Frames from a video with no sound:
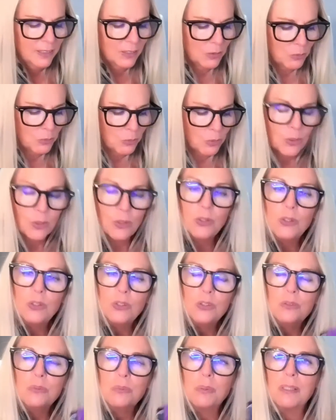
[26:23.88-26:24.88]
the
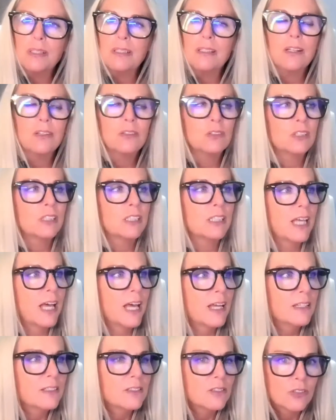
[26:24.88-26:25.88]
world, but not only
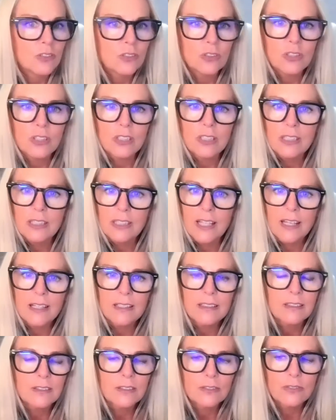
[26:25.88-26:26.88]
that, to the
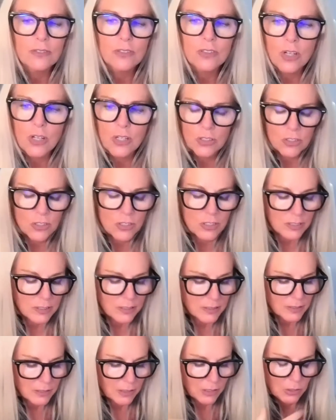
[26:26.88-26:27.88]
collective
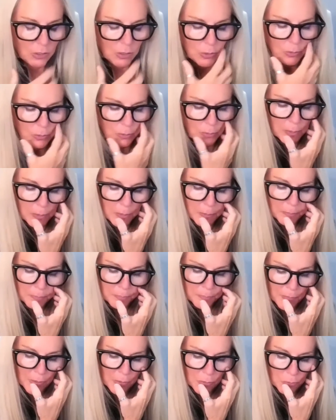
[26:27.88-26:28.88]
conscious. You know,
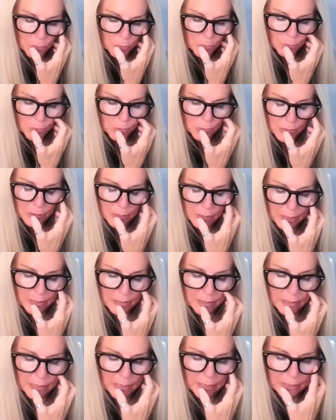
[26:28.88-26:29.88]
the world
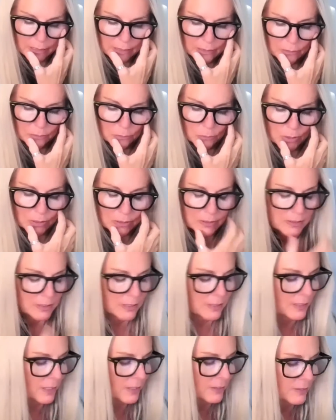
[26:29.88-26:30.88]
wants
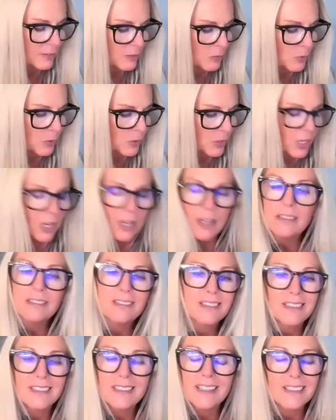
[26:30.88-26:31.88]
to tell us that we're
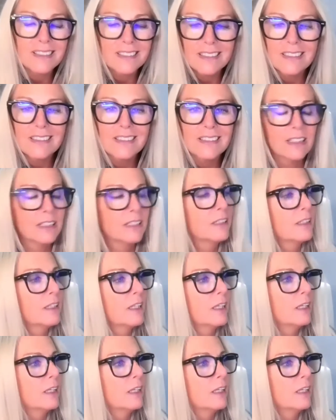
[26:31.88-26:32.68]
not connected, and